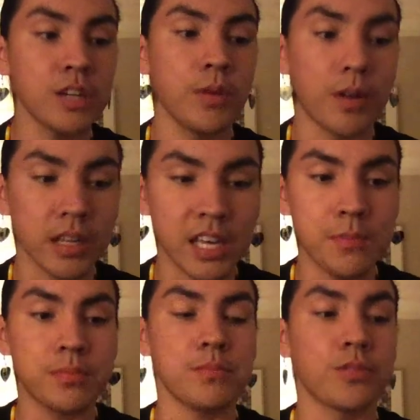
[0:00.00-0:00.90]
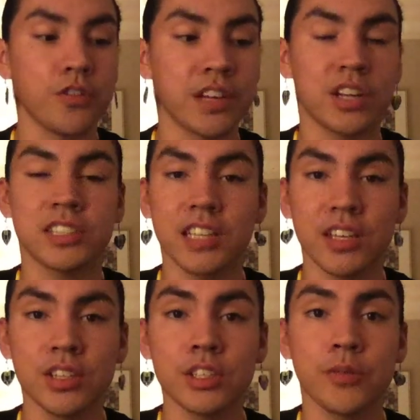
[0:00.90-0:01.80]
We want to keep improving our
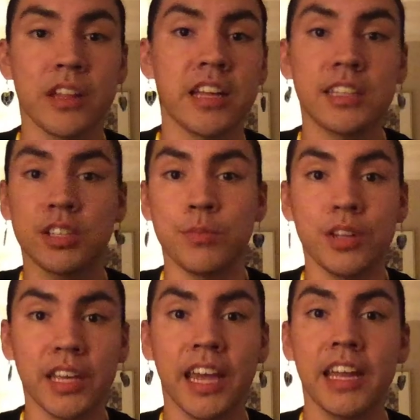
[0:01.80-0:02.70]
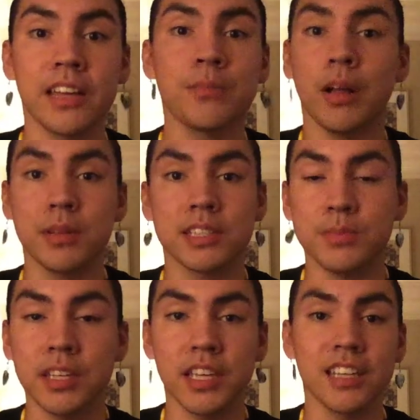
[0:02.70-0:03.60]
skills, whether that's communicating, public
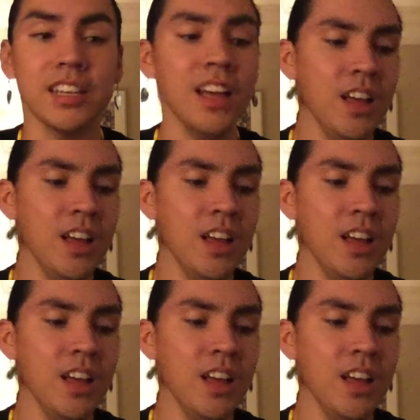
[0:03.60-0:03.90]
speaking,